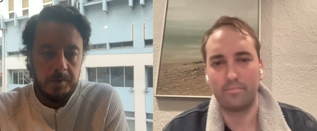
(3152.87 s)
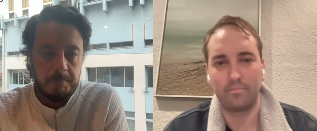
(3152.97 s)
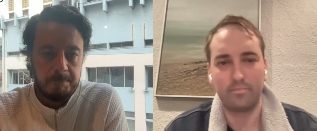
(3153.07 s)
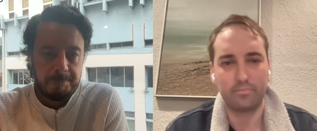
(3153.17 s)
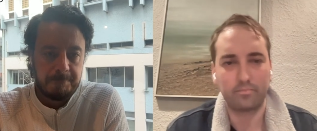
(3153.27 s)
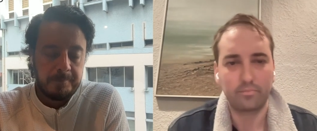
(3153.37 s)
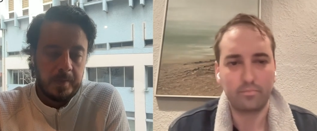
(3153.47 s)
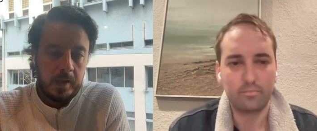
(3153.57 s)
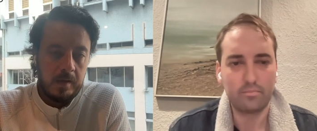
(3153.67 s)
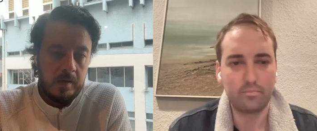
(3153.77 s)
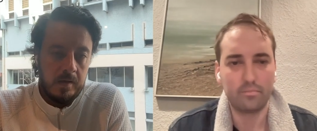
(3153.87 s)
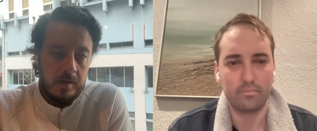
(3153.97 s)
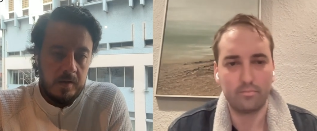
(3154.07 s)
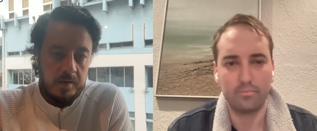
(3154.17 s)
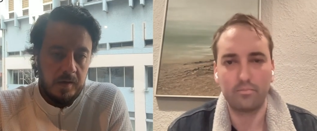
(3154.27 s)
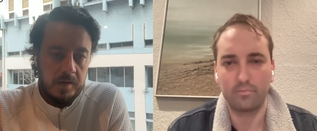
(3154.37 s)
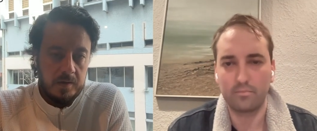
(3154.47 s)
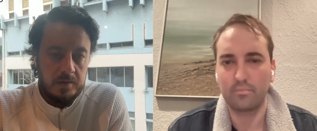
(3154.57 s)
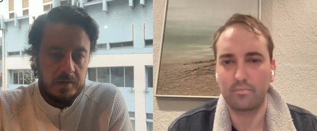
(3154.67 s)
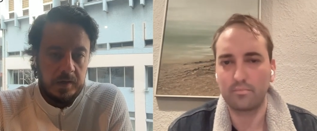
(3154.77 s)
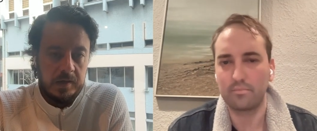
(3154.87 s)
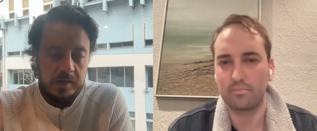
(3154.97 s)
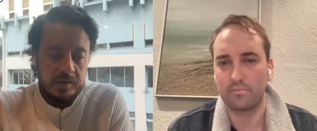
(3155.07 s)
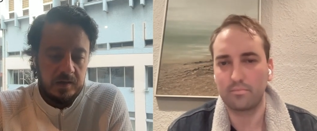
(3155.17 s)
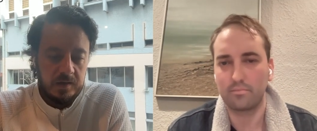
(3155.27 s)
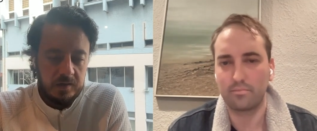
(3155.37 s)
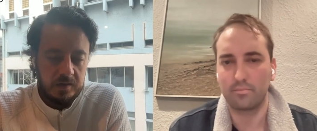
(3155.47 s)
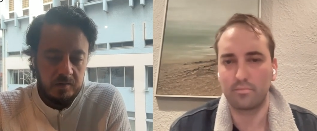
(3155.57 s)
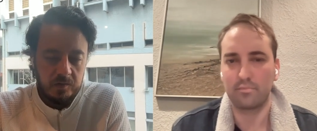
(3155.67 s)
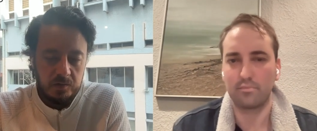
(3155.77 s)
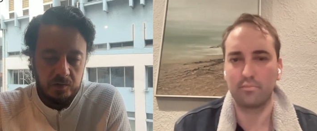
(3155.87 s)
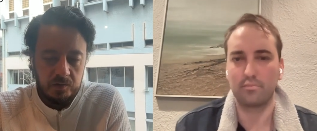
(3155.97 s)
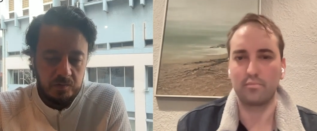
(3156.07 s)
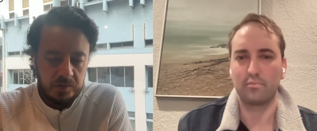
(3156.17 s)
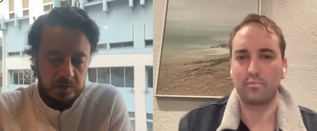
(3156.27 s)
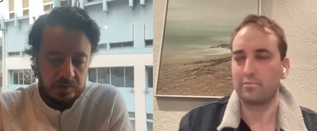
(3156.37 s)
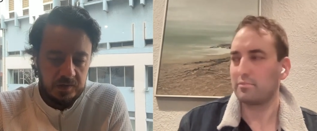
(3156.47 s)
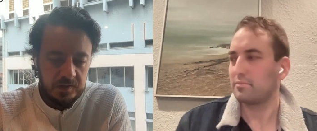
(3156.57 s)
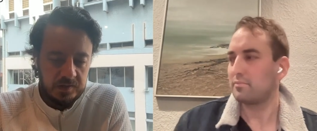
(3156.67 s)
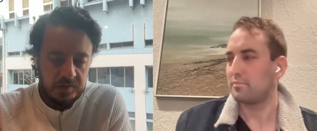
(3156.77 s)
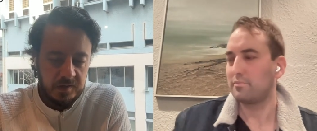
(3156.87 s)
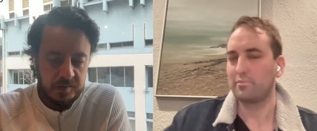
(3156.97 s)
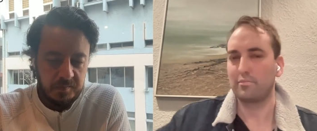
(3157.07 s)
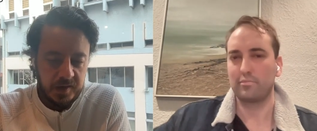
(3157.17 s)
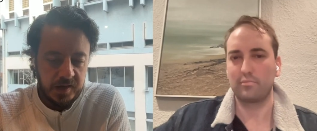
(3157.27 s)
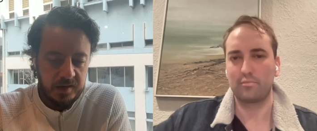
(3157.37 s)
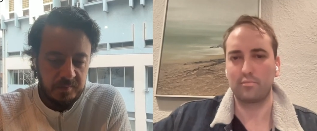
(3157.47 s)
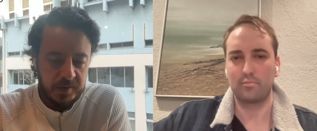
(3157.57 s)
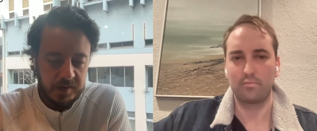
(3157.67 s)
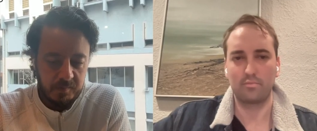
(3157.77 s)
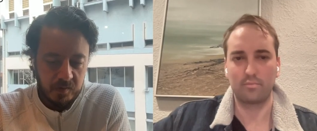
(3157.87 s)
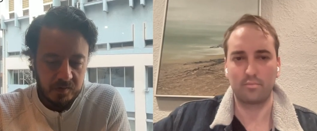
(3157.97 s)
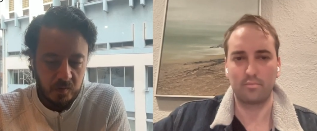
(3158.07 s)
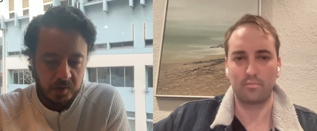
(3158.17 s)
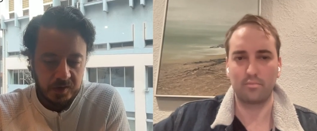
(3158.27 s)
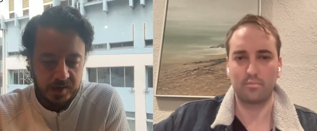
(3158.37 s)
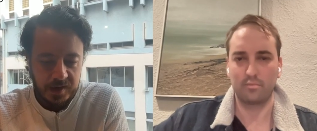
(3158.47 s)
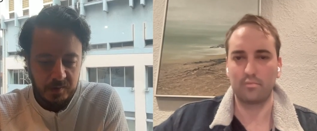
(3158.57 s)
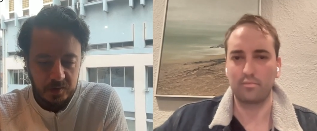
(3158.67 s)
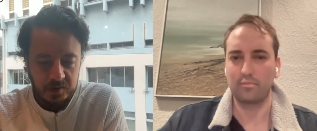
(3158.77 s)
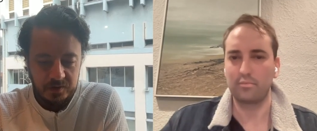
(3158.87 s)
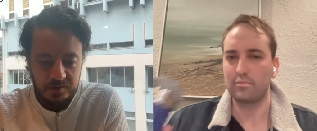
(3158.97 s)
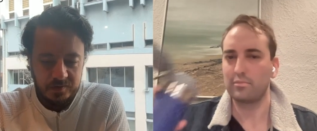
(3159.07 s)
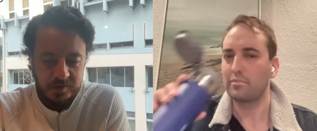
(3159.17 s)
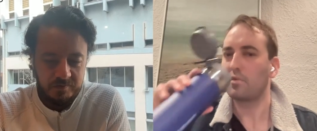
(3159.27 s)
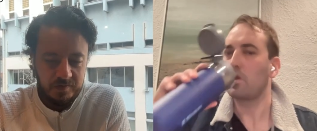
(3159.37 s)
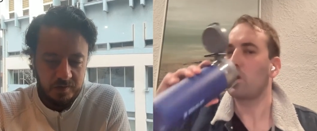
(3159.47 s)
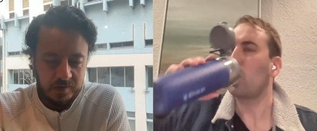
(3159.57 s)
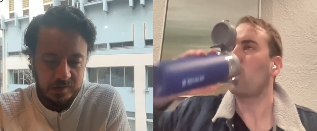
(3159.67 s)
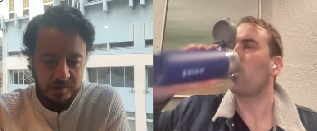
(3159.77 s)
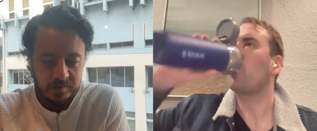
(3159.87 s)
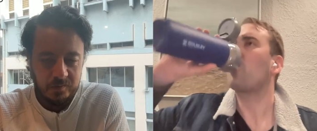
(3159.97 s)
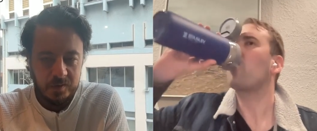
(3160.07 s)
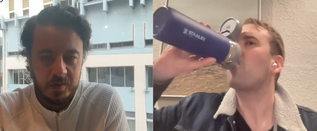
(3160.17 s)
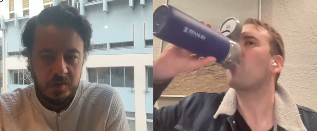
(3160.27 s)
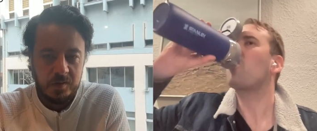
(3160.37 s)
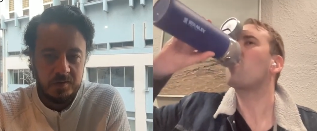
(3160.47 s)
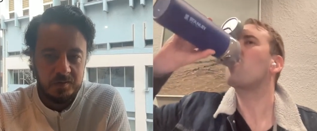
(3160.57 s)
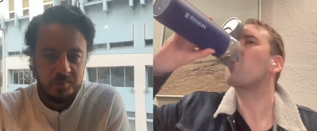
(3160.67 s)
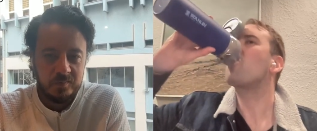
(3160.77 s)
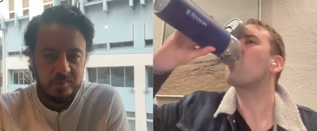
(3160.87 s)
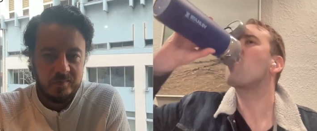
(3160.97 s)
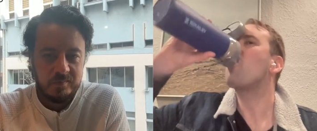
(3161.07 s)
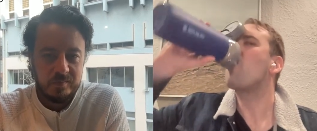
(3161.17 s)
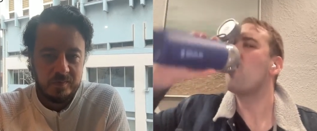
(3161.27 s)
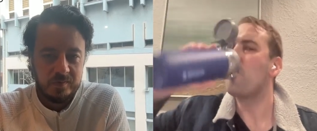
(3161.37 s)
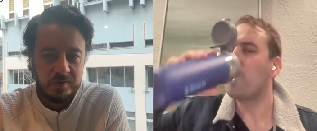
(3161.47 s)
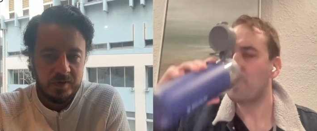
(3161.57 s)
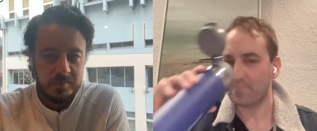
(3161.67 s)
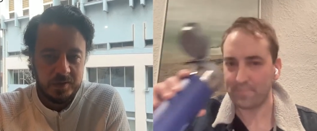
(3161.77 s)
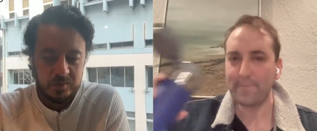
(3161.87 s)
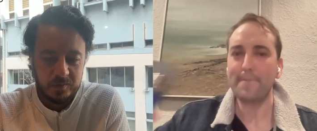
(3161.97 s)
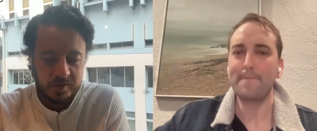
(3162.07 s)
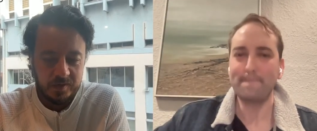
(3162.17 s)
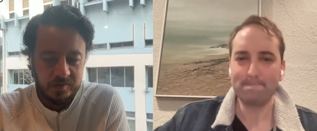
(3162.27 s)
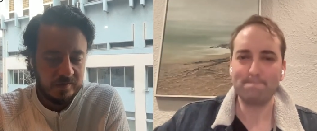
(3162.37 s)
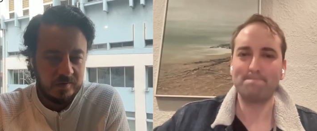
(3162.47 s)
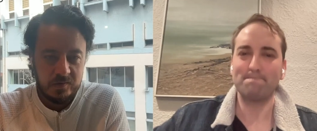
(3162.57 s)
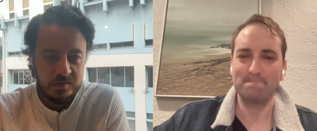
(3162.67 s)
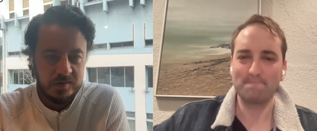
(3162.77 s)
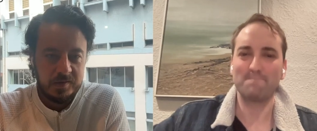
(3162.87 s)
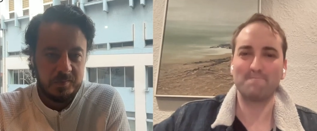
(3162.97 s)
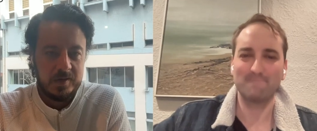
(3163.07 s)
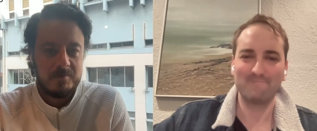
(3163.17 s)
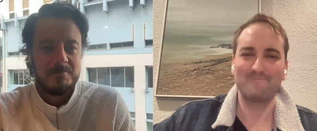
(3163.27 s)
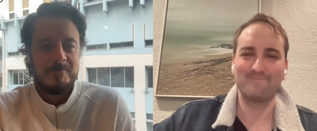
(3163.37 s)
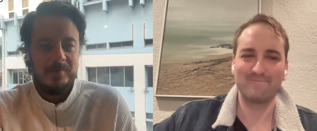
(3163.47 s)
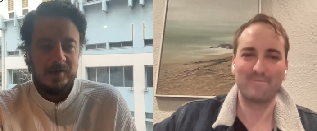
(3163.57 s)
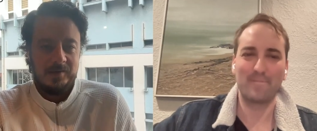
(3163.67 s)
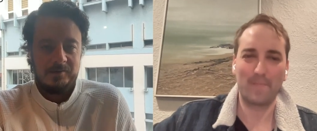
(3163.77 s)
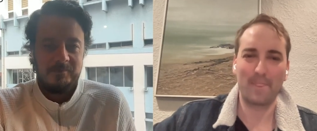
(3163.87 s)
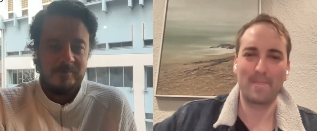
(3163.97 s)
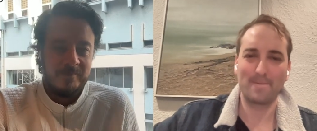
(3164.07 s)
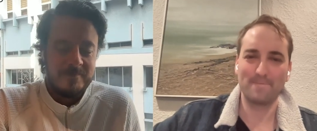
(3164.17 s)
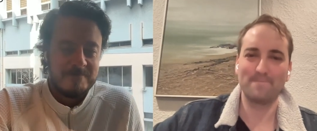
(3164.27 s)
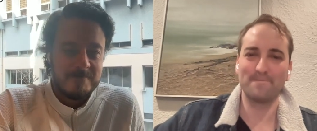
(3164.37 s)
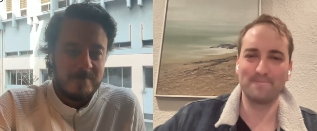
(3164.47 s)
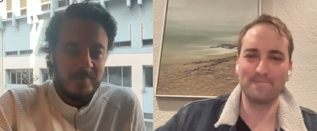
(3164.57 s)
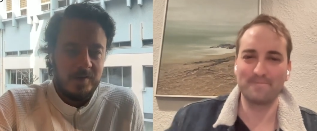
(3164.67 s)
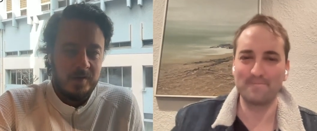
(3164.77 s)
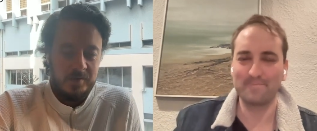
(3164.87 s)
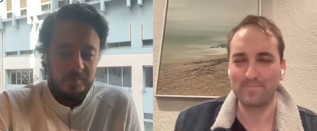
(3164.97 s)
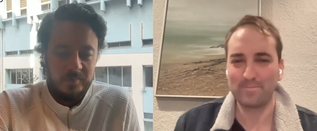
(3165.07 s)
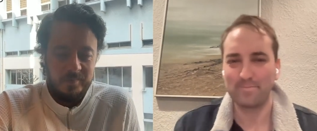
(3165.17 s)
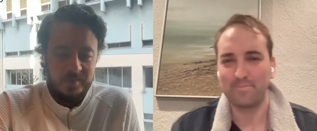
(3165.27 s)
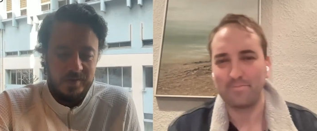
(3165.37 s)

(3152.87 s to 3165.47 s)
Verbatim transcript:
Speaker 1: Yep. Yeah. And also resulting in many, many more work hours. I feel like we are all pretty much working all the time now. Like um,